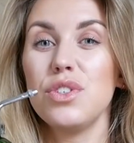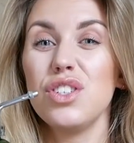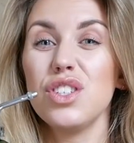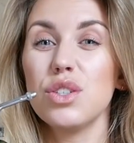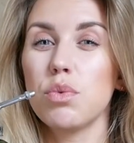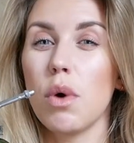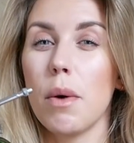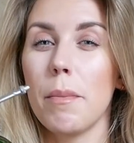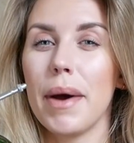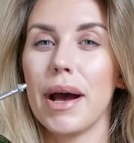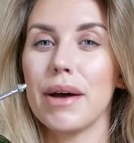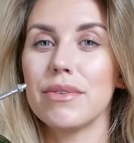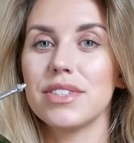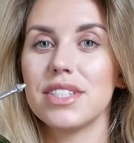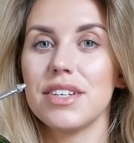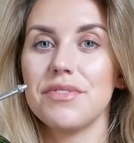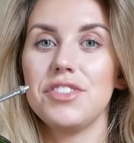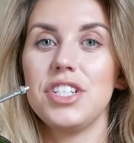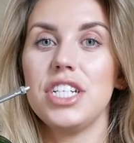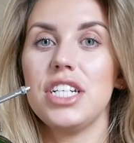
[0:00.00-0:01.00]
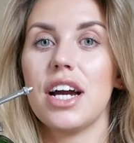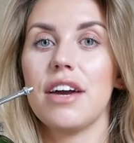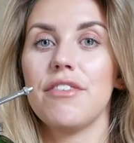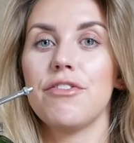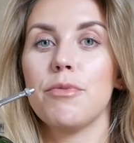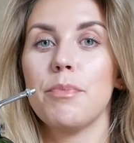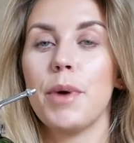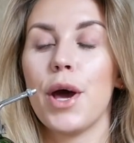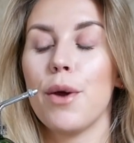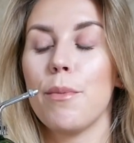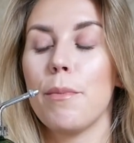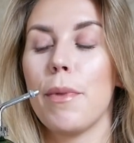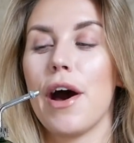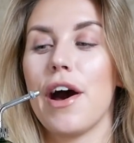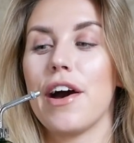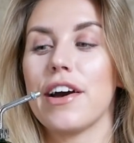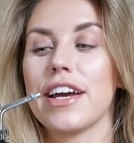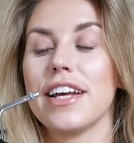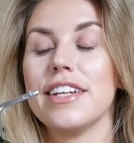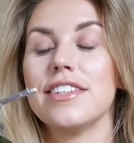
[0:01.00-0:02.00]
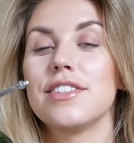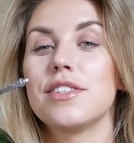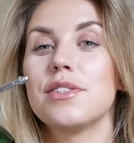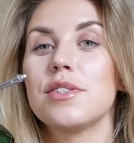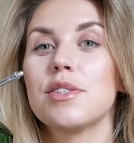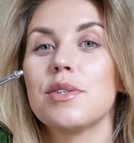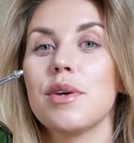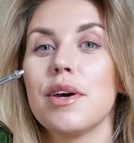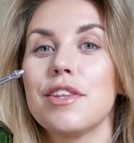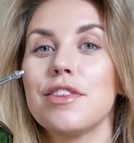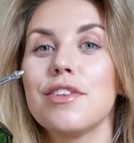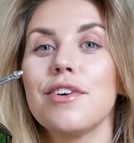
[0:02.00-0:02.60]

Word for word: was just £1.79 from Home Bargains. So I